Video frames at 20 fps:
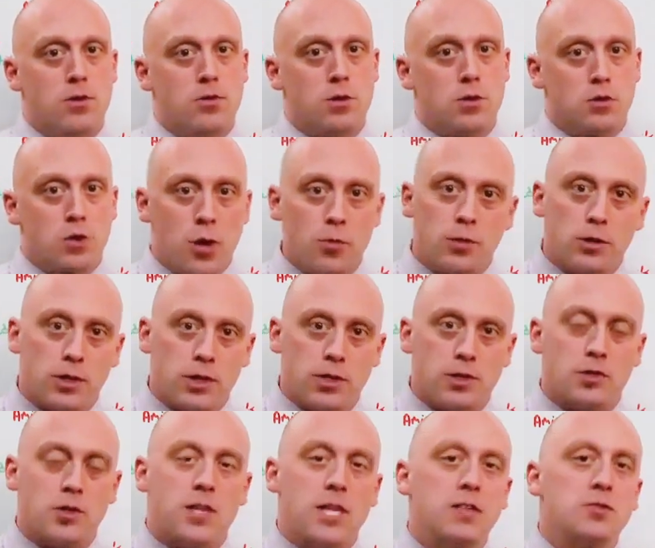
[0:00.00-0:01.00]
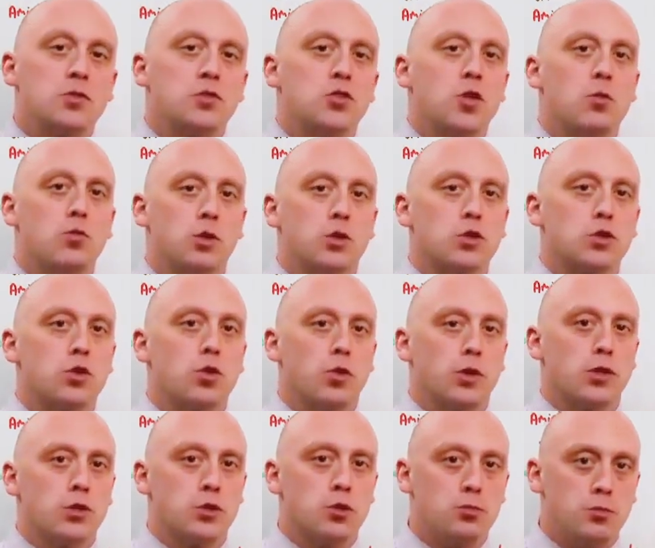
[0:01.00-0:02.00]
The trouble is, if someone's
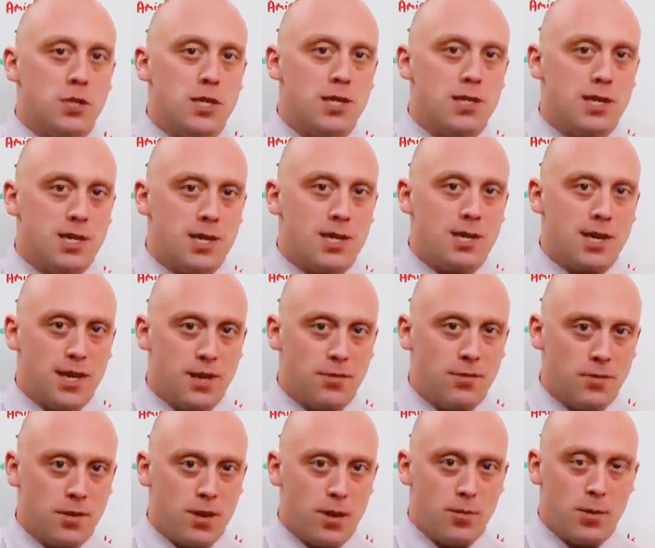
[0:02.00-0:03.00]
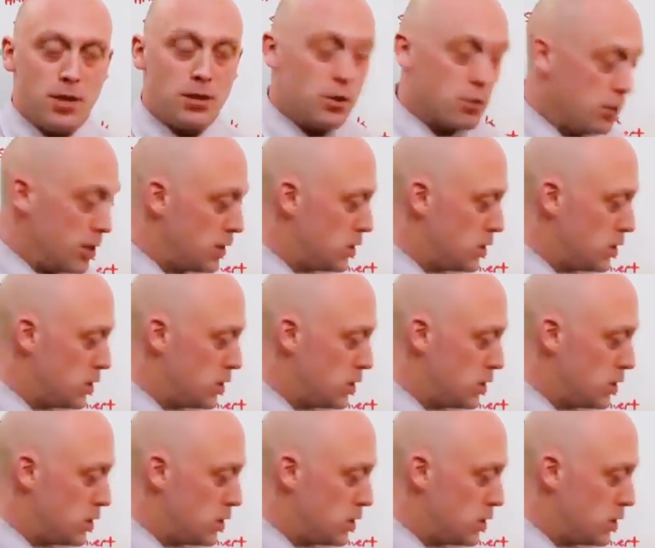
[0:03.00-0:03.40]
going to be in AFib, and the